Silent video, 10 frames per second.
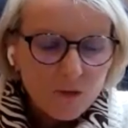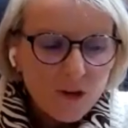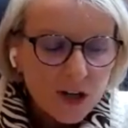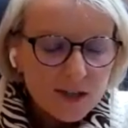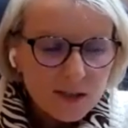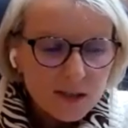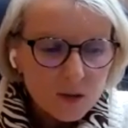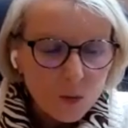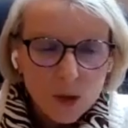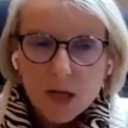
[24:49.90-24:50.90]

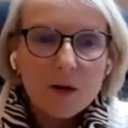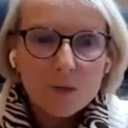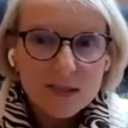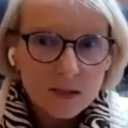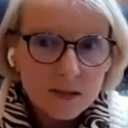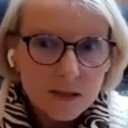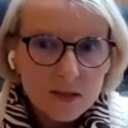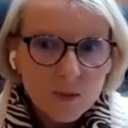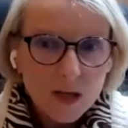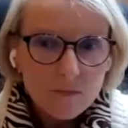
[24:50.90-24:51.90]
Versus, well, I always did it
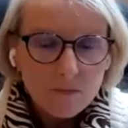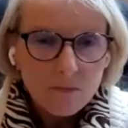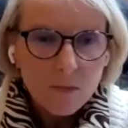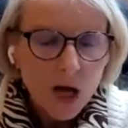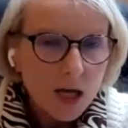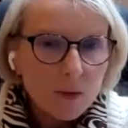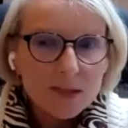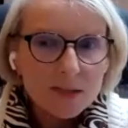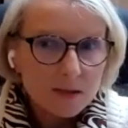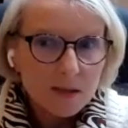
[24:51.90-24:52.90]
this way. I
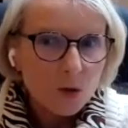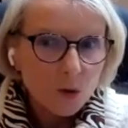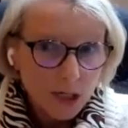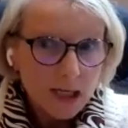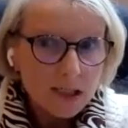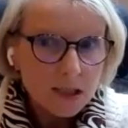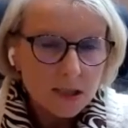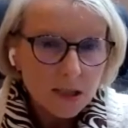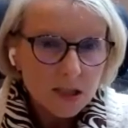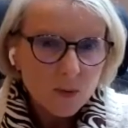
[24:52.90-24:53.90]
was the CEO and I did
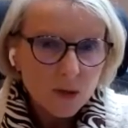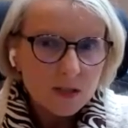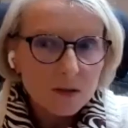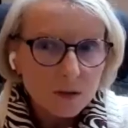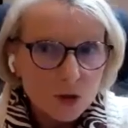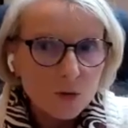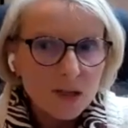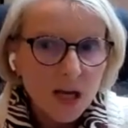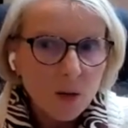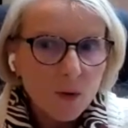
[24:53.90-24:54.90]
it this way, so do
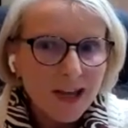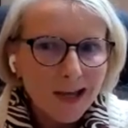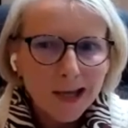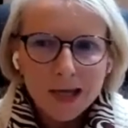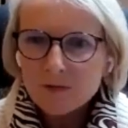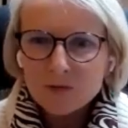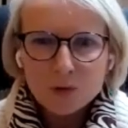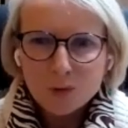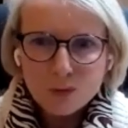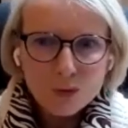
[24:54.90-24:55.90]
it that way. It gives
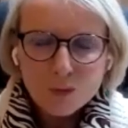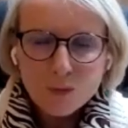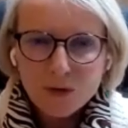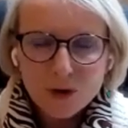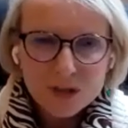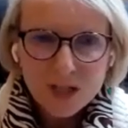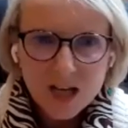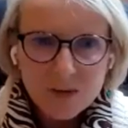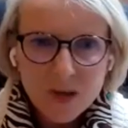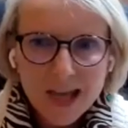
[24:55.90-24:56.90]
no room for
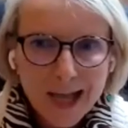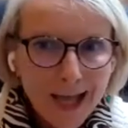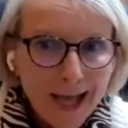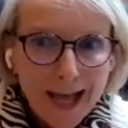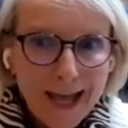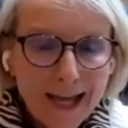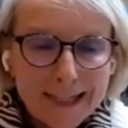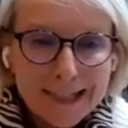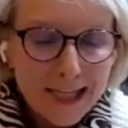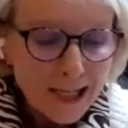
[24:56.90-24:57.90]
autonomy
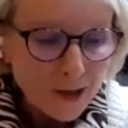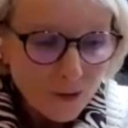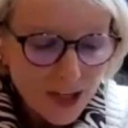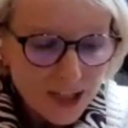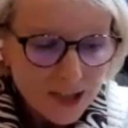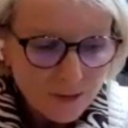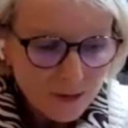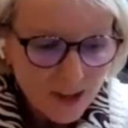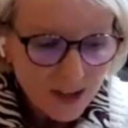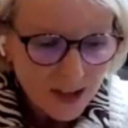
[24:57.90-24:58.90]
and innovative
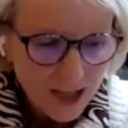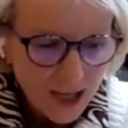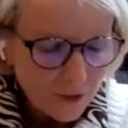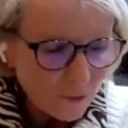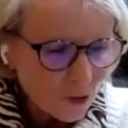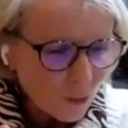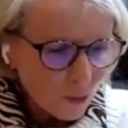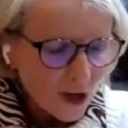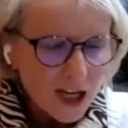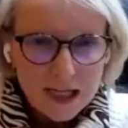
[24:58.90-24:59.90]
thinking and for the
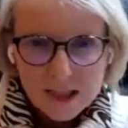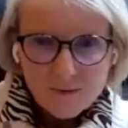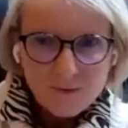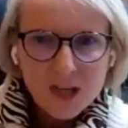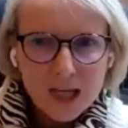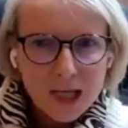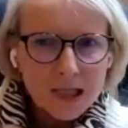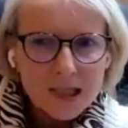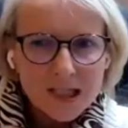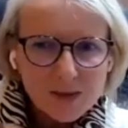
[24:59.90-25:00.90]
brain to feel
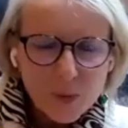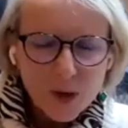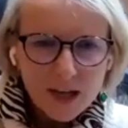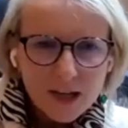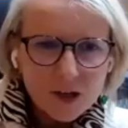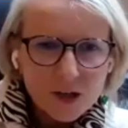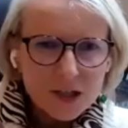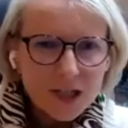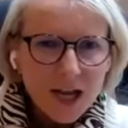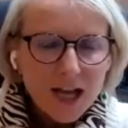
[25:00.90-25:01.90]

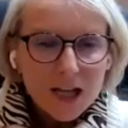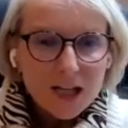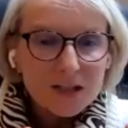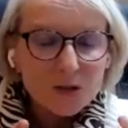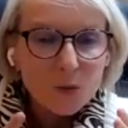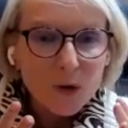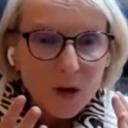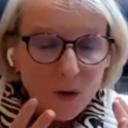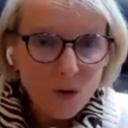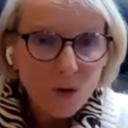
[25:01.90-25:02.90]
inspired. So
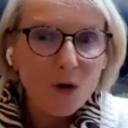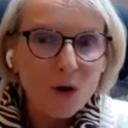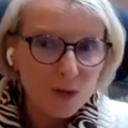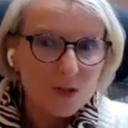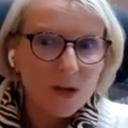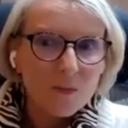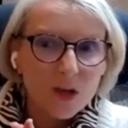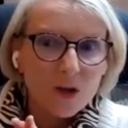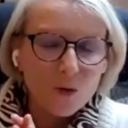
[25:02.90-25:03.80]
we always want to be